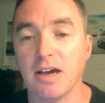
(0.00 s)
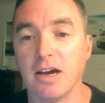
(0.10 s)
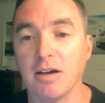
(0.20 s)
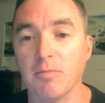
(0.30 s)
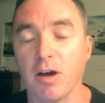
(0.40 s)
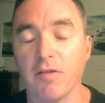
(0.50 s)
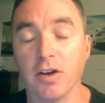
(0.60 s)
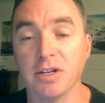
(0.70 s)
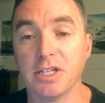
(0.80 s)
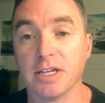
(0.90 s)
I've
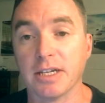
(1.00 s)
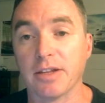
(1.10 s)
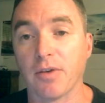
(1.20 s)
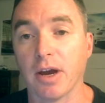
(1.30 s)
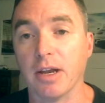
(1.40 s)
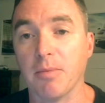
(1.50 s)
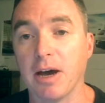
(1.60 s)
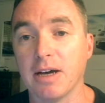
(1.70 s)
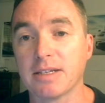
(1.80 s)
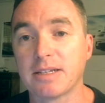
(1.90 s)
owned a GT3 in the
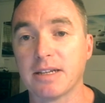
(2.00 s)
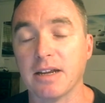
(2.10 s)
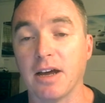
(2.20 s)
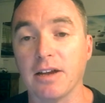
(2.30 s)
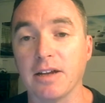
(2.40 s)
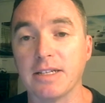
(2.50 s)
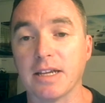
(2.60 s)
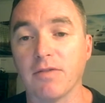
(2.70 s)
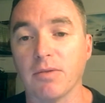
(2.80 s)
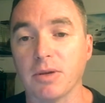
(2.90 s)
past, a
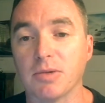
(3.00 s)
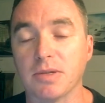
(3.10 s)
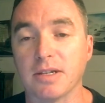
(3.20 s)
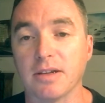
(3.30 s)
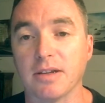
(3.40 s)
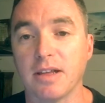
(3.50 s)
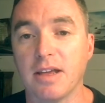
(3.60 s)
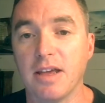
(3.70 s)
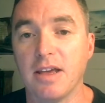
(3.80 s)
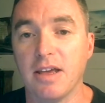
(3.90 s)
997, which was a
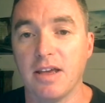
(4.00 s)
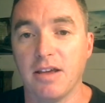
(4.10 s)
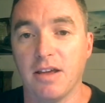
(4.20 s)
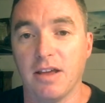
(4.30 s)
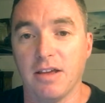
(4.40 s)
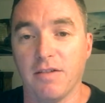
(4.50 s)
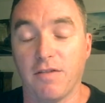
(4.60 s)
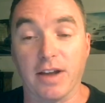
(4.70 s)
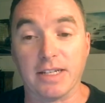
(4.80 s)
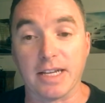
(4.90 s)

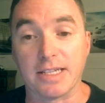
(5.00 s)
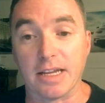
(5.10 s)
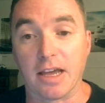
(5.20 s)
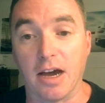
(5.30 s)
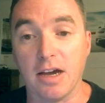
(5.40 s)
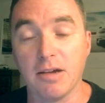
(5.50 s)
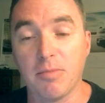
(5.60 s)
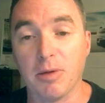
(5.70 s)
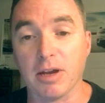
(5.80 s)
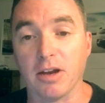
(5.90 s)
fantastic car,
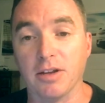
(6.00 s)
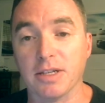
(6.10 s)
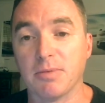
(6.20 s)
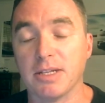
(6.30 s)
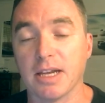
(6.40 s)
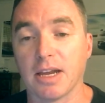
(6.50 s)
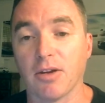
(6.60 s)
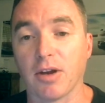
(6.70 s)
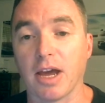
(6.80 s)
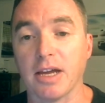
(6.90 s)
but on this
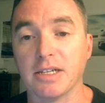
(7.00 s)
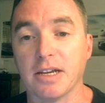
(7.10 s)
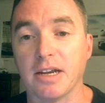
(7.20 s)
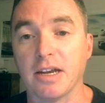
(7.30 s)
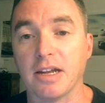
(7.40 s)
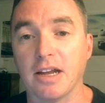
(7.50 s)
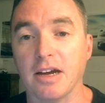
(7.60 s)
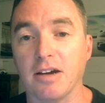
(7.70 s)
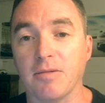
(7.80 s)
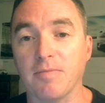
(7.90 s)
particular occasion,
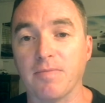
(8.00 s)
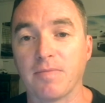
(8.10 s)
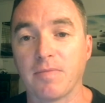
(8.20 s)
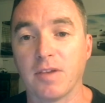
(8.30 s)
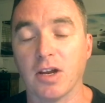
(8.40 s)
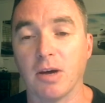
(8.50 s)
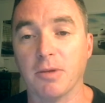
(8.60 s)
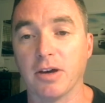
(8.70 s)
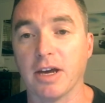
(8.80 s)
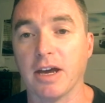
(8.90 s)
I'm
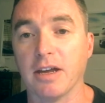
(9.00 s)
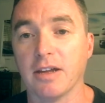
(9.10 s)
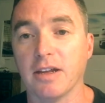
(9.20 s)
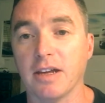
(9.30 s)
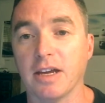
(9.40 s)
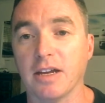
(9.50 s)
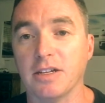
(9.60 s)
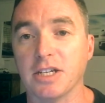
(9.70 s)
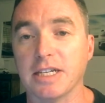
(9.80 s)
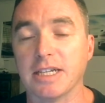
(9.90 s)
not in
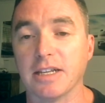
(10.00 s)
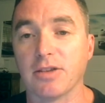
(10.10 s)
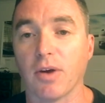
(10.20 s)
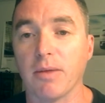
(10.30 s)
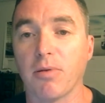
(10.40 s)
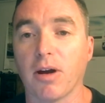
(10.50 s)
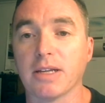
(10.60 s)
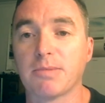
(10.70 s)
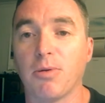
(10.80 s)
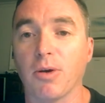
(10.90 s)
a GT3
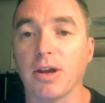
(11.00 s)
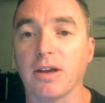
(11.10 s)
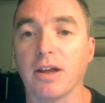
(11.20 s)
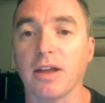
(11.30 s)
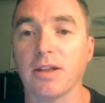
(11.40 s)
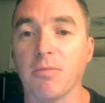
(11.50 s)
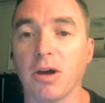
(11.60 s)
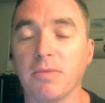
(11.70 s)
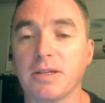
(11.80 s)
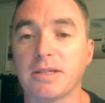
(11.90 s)
price point at the
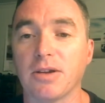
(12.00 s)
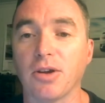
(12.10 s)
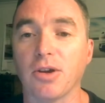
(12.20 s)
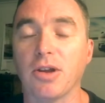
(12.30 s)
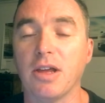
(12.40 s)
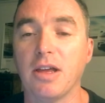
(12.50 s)
moment, so